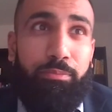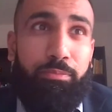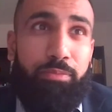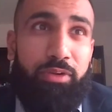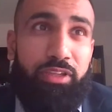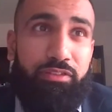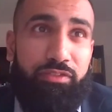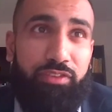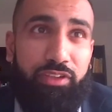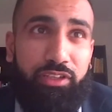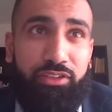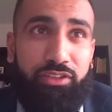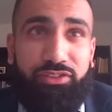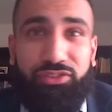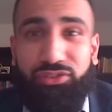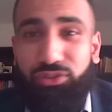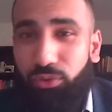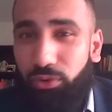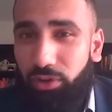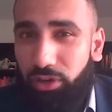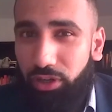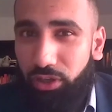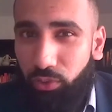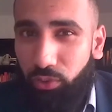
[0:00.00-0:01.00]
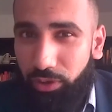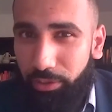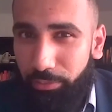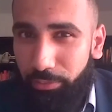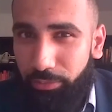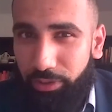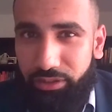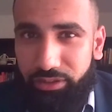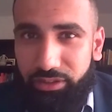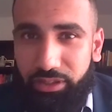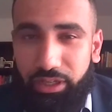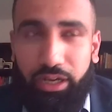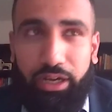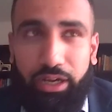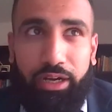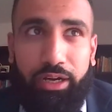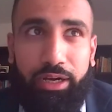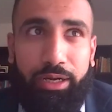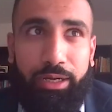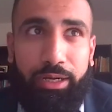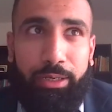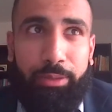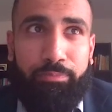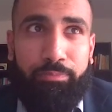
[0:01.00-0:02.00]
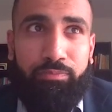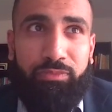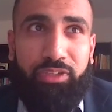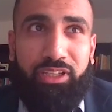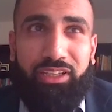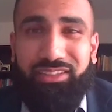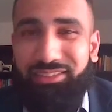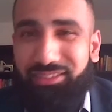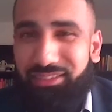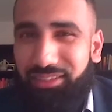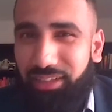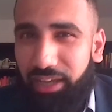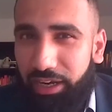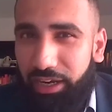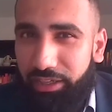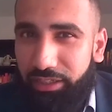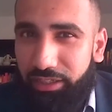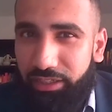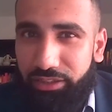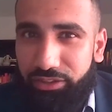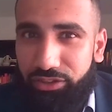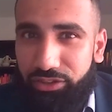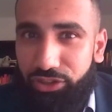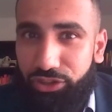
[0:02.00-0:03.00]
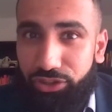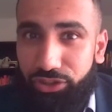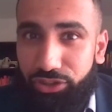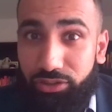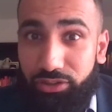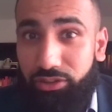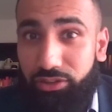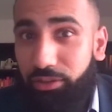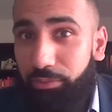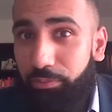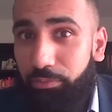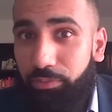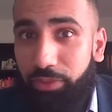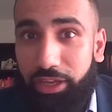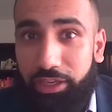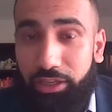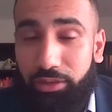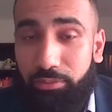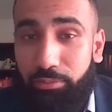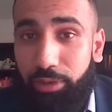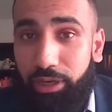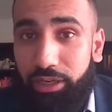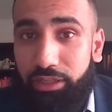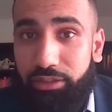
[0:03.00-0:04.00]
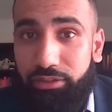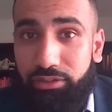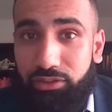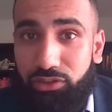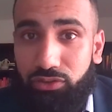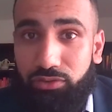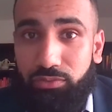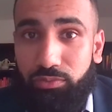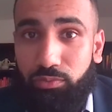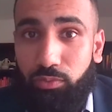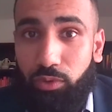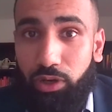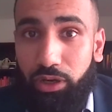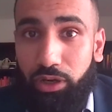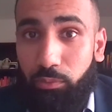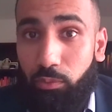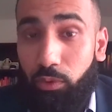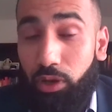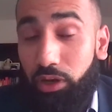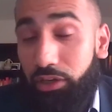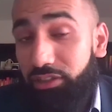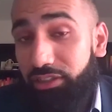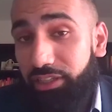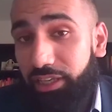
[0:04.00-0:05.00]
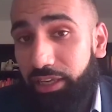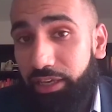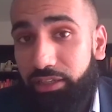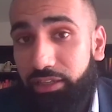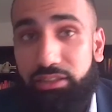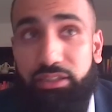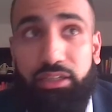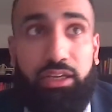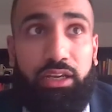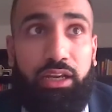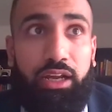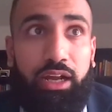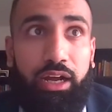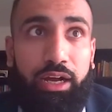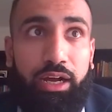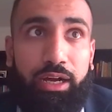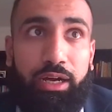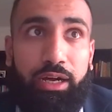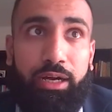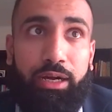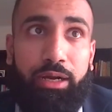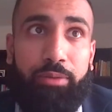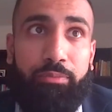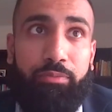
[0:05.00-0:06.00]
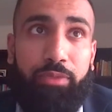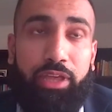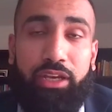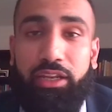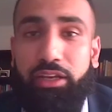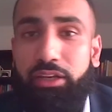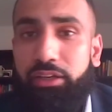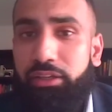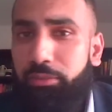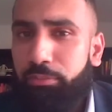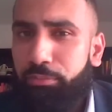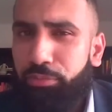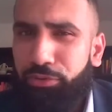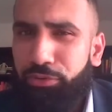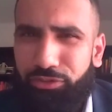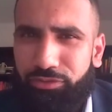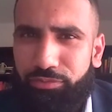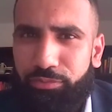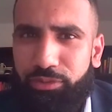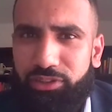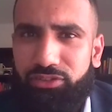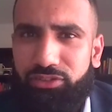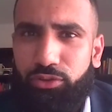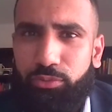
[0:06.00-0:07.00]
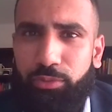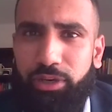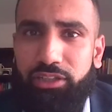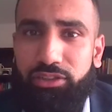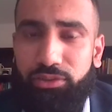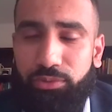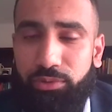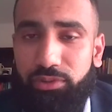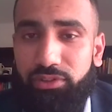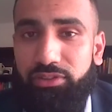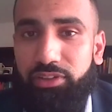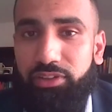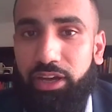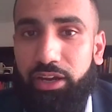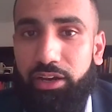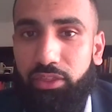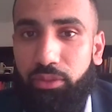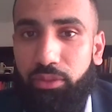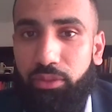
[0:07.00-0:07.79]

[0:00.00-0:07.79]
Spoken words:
convenience store equipment, signage that you might just want to get, and any improvements you might do inside